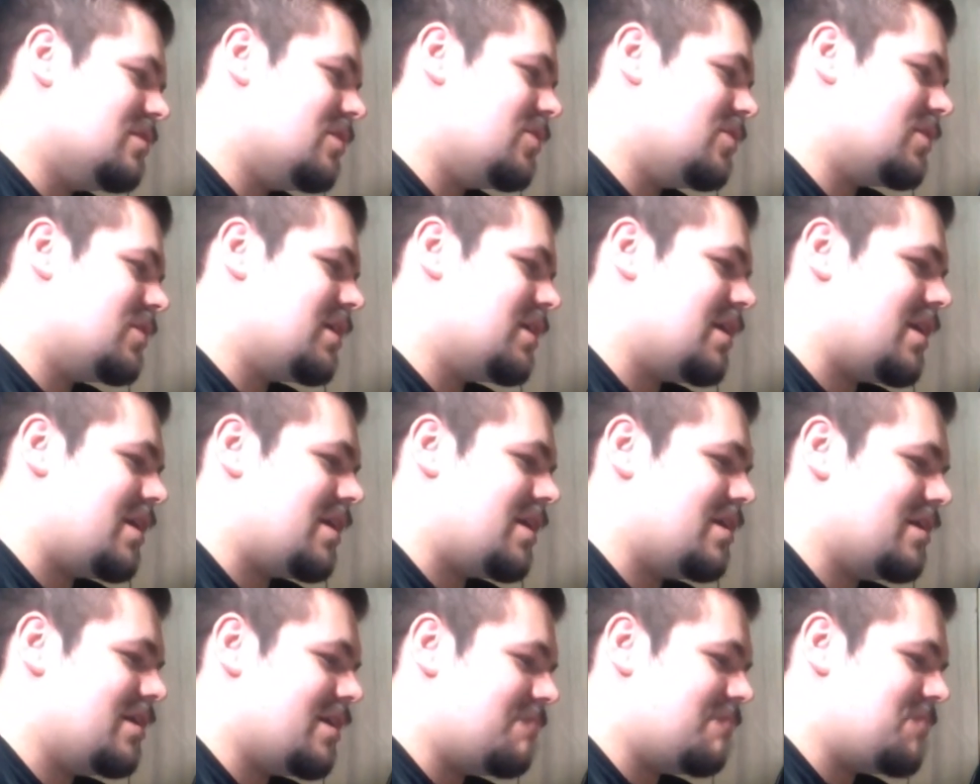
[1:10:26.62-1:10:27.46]

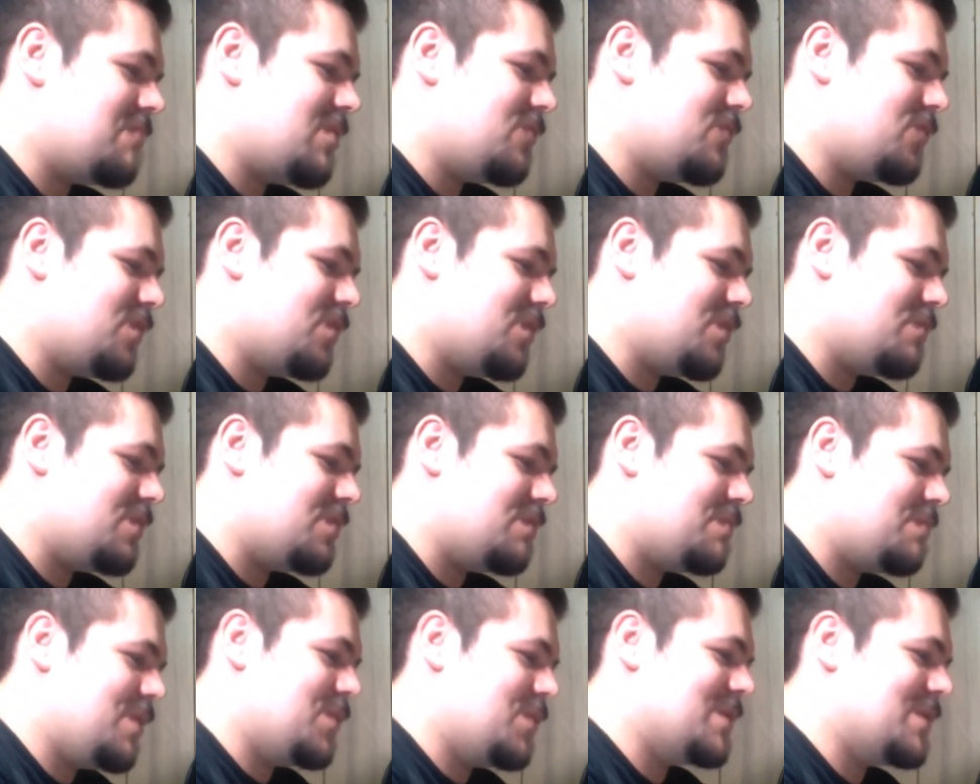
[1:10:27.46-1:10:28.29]
Okay, I definitely
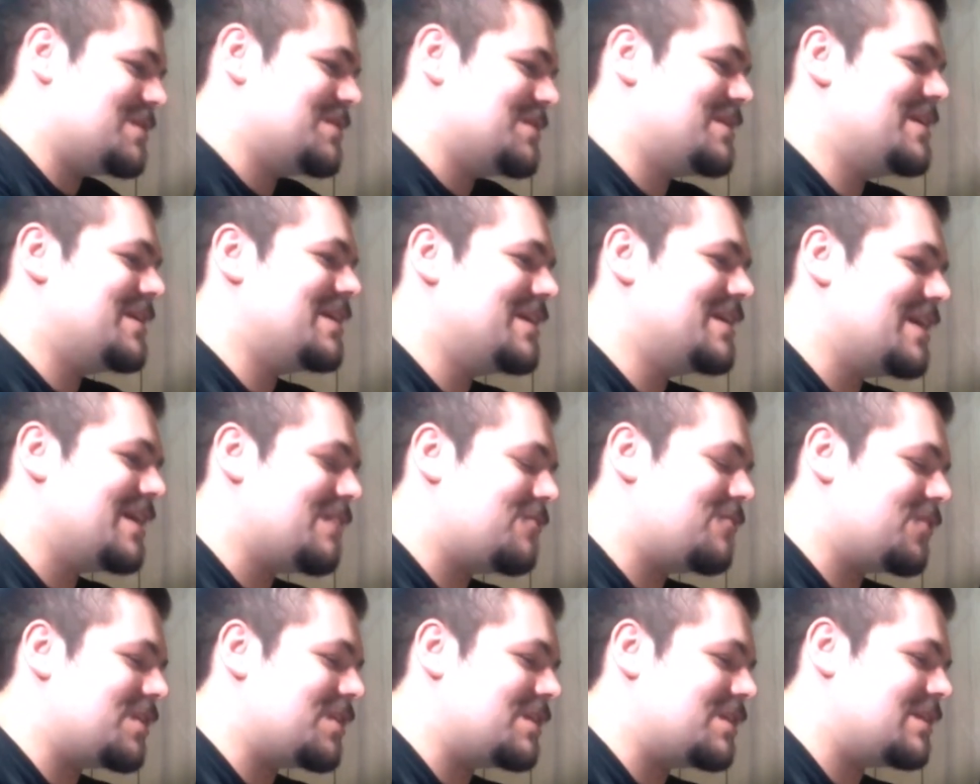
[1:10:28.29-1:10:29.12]
want to be a wizard. I
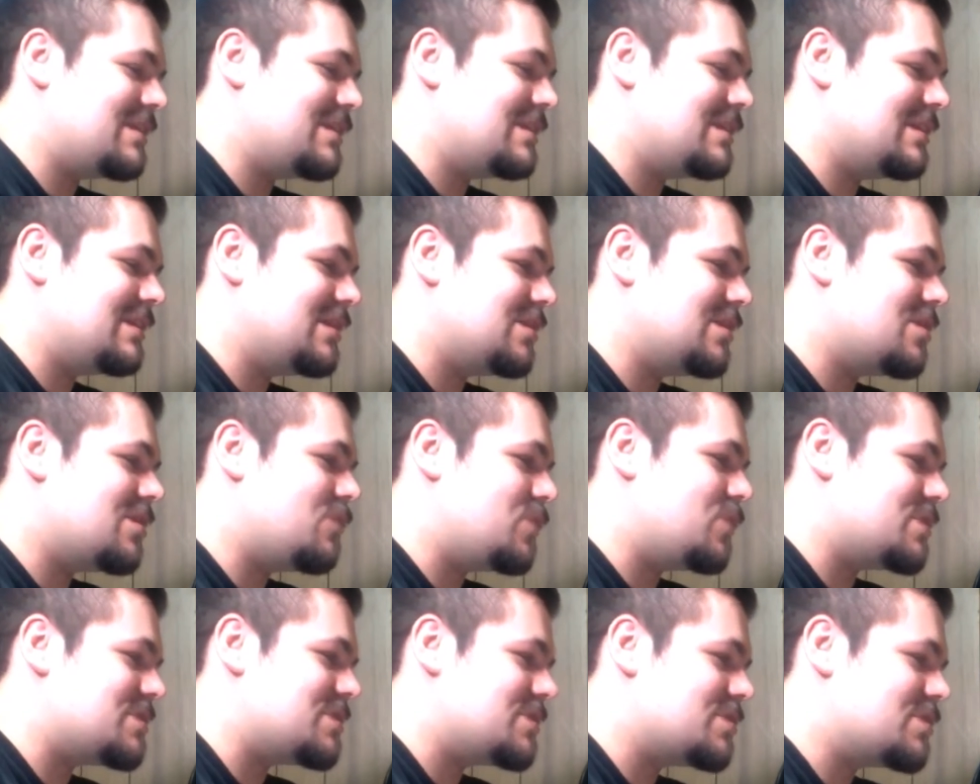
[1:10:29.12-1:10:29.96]
fucking
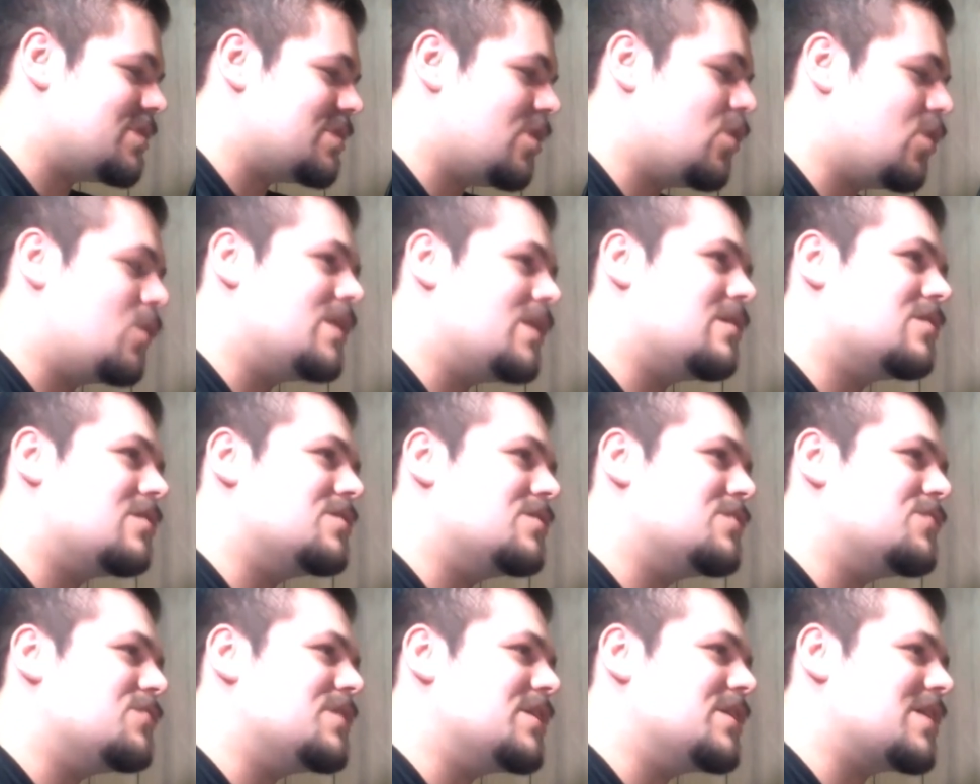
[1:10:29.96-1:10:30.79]
love wizards. Oh, wait, are
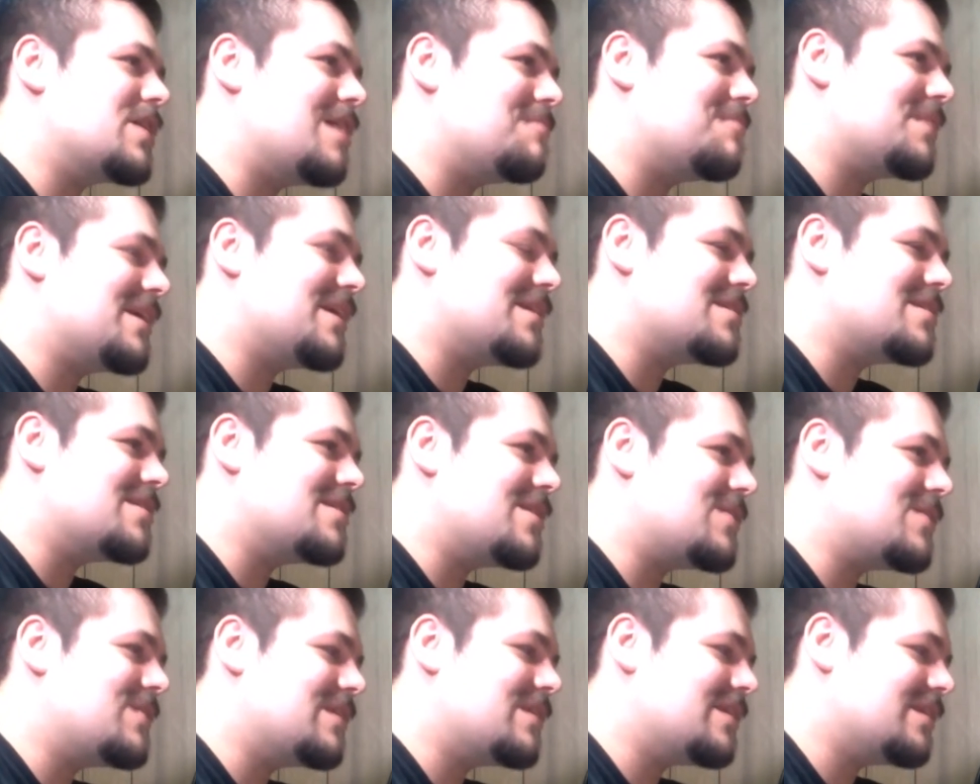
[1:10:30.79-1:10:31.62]
they really complicated,
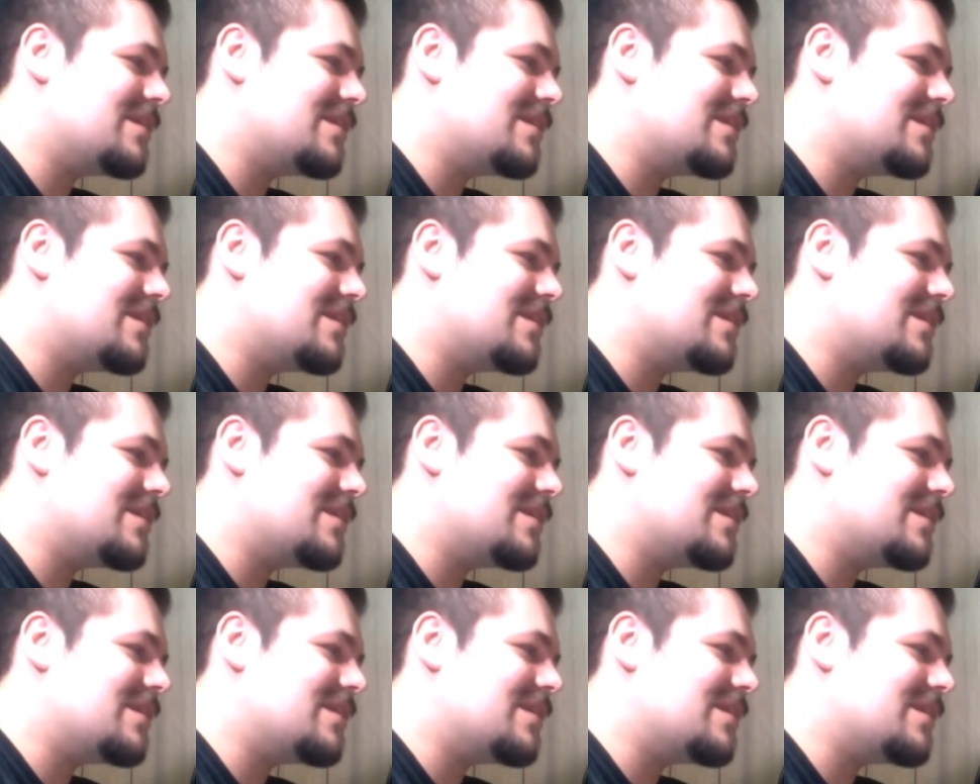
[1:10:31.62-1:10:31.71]
though?